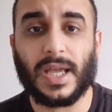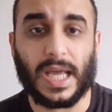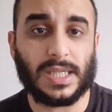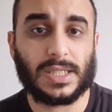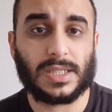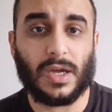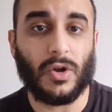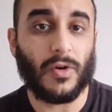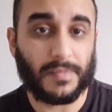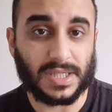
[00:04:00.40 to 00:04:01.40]
against
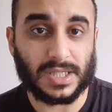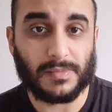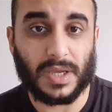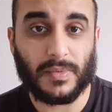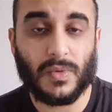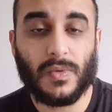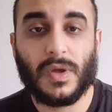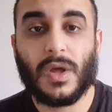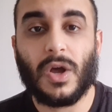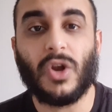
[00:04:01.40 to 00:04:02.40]
a lot of business people,
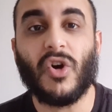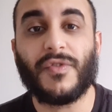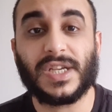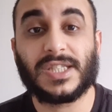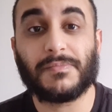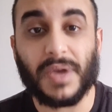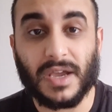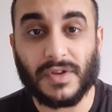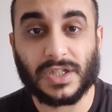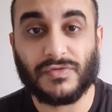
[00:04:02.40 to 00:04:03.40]
a lot of
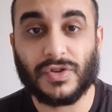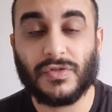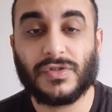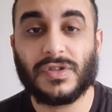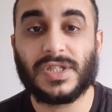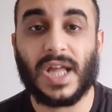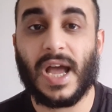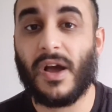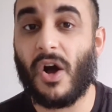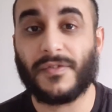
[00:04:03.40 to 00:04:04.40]
experienced recruiters
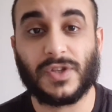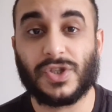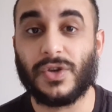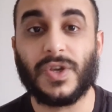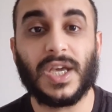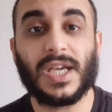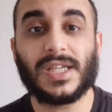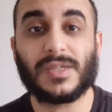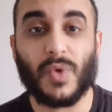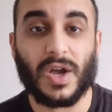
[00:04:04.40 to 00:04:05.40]
that after 2
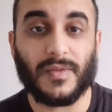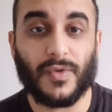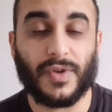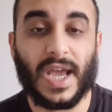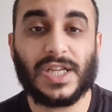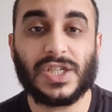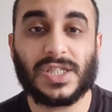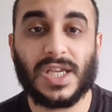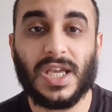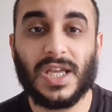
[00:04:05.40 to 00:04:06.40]
years working for an
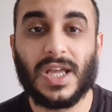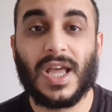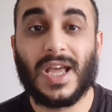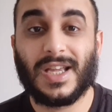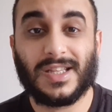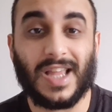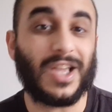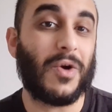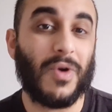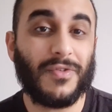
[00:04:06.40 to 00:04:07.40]
agency, they
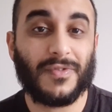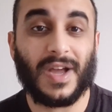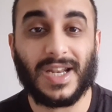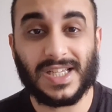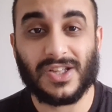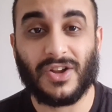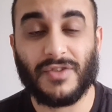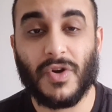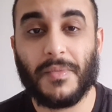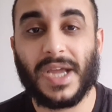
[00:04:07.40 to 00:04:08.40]
go off and they start
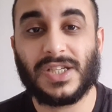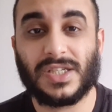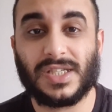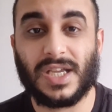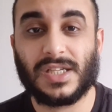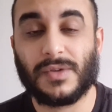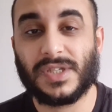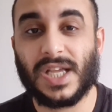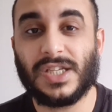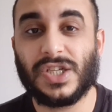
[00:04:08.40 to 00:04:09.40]
their own agency. So
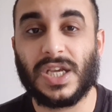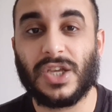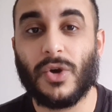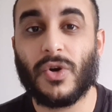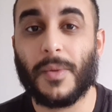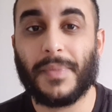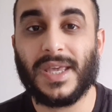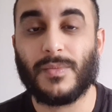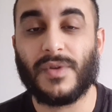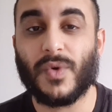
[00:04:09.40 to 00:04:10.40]
essentially you're
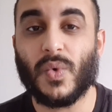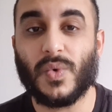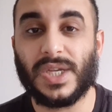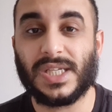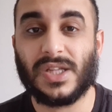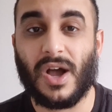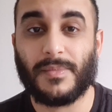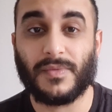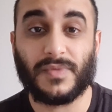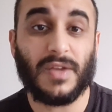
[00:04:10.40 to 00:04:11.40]
competing with all these
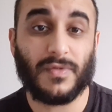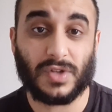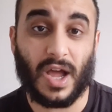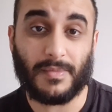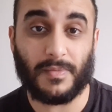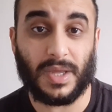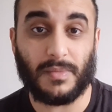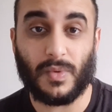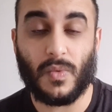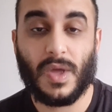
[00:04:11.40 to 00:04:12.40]
type of different type of
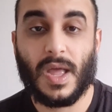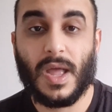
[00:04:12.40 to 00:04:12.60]
people.